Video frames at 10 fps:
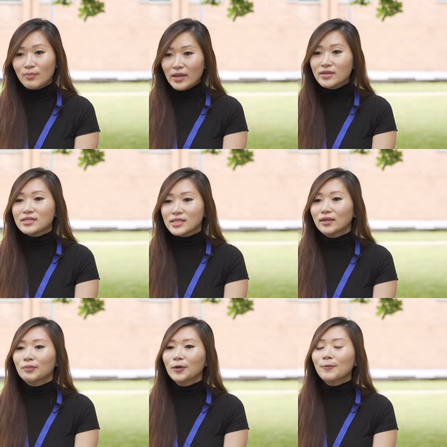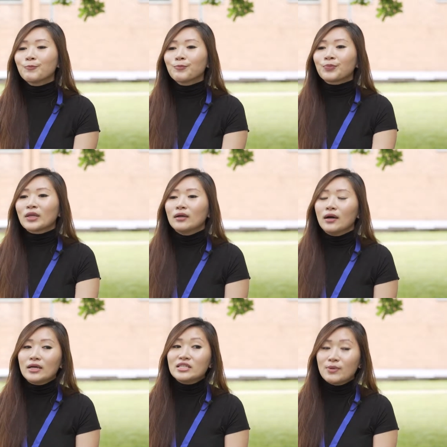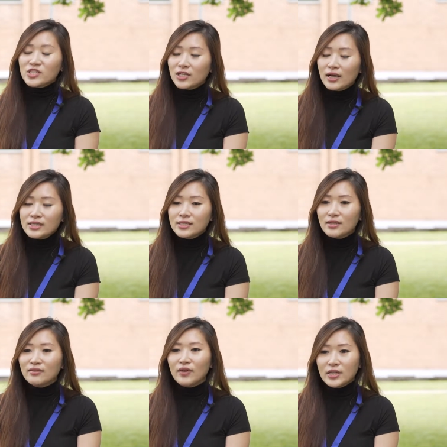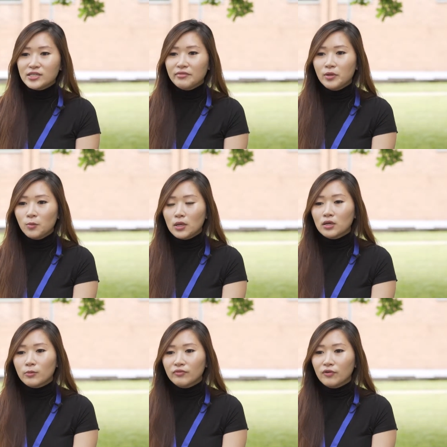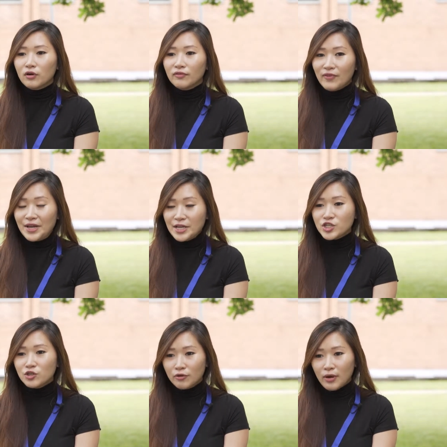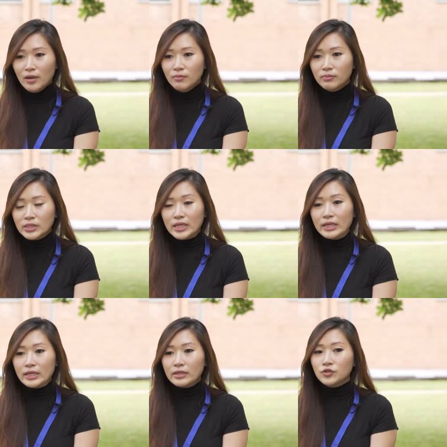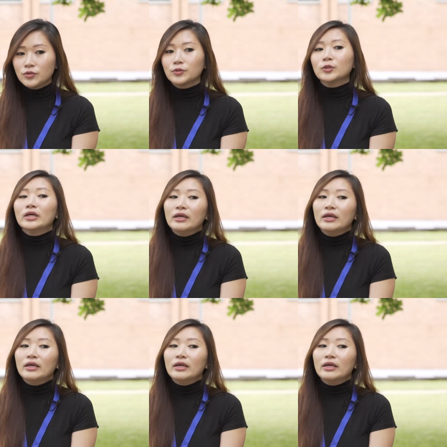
Bank in Singapore. I specialize in advisory work for financial crime pertaining to